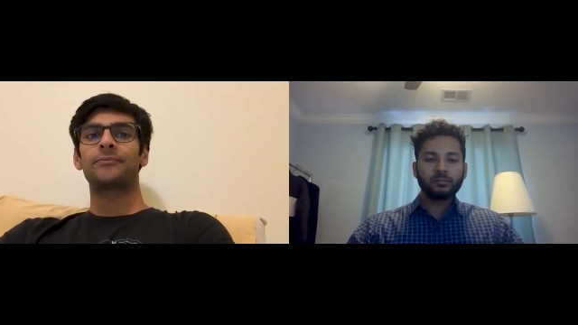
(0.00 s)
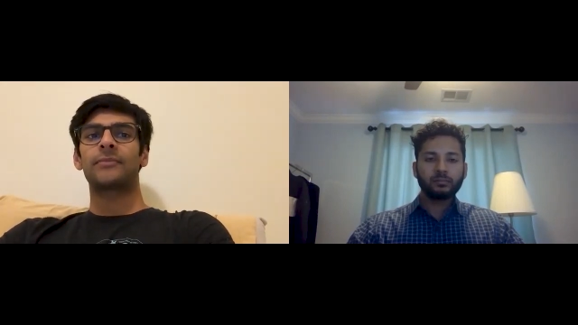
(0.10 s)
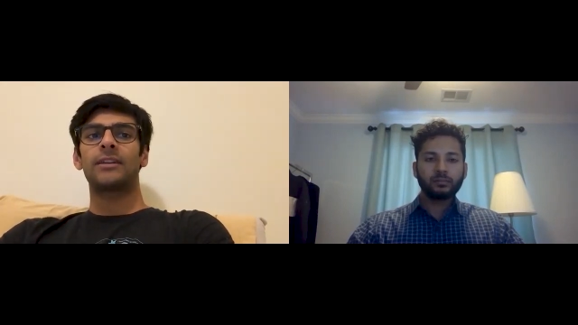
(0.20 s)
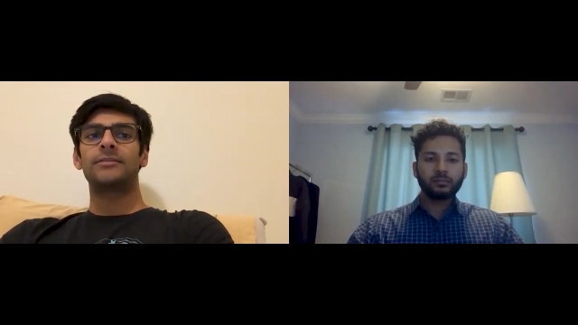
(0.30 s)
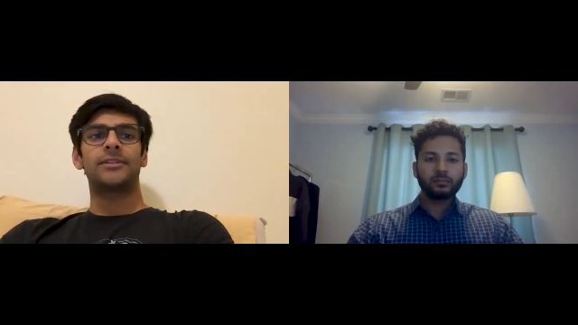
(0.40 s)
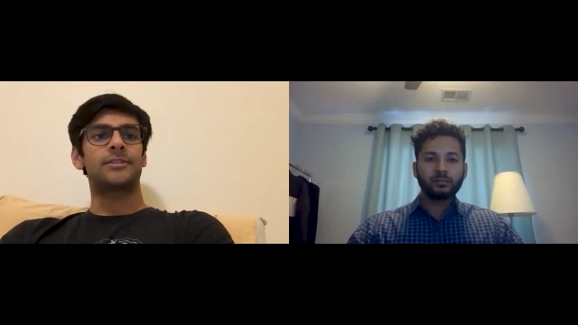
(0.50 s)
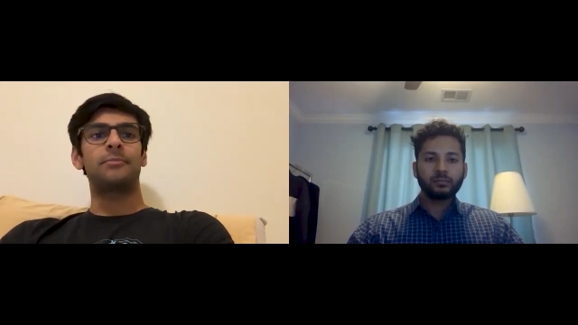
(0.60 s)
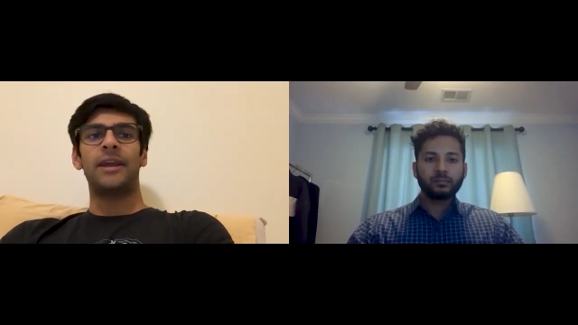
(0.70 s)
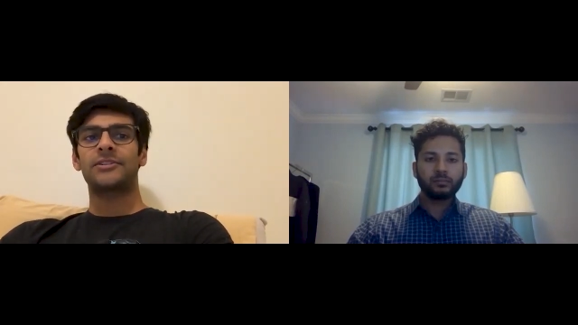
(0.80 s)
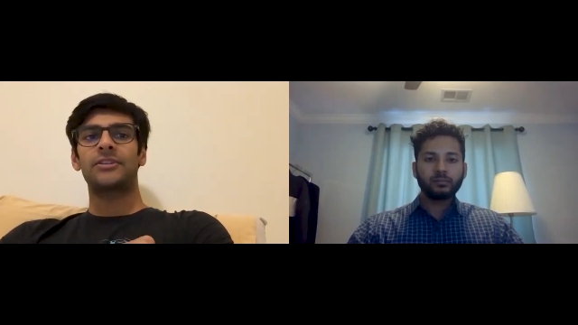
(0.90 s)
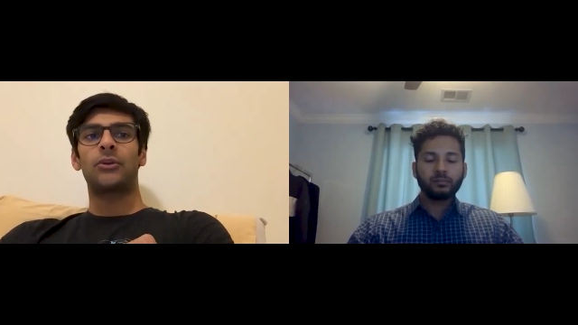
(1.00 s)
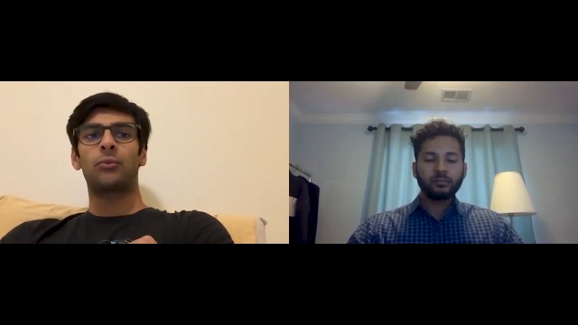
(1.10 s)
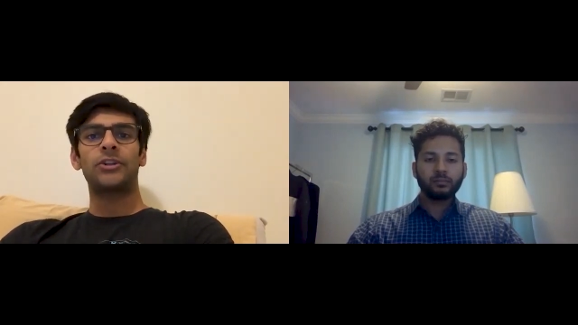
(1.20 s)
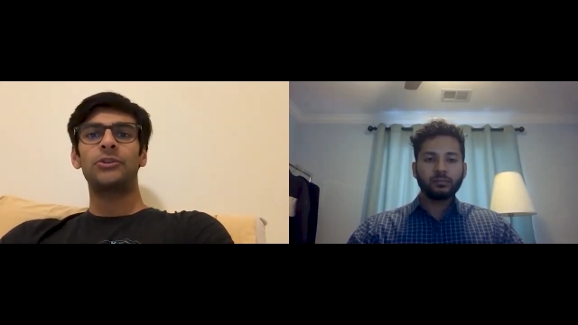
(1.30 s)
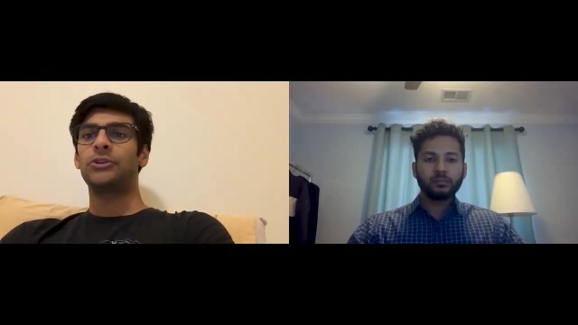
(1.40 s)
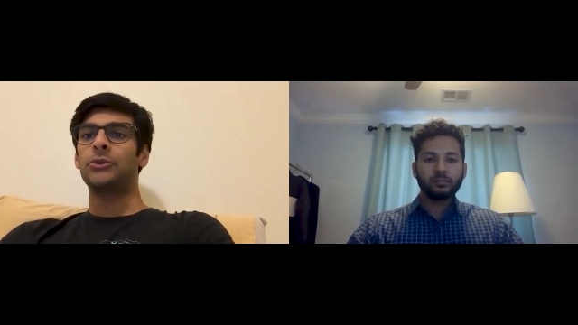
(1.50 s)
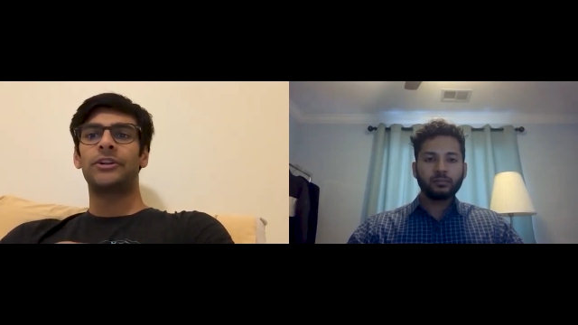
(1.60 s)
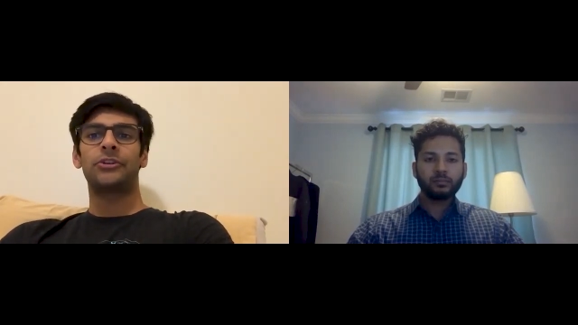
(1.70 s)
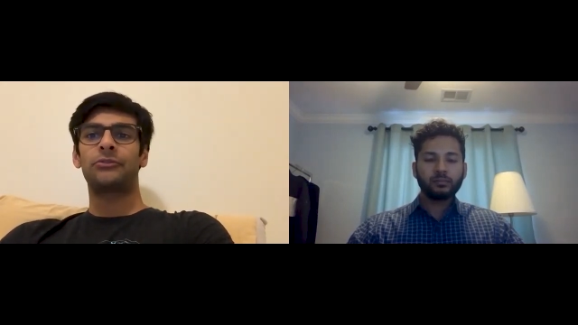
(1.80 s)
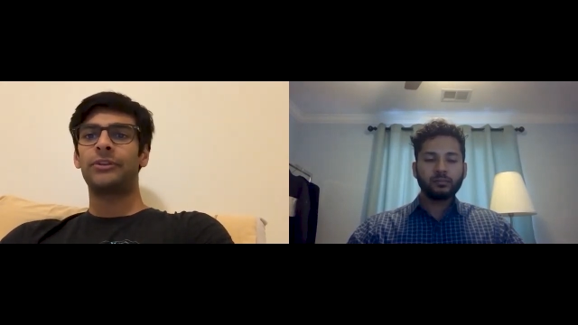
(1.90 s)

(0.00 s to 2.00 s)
Speaker 1: just based on what you do in your free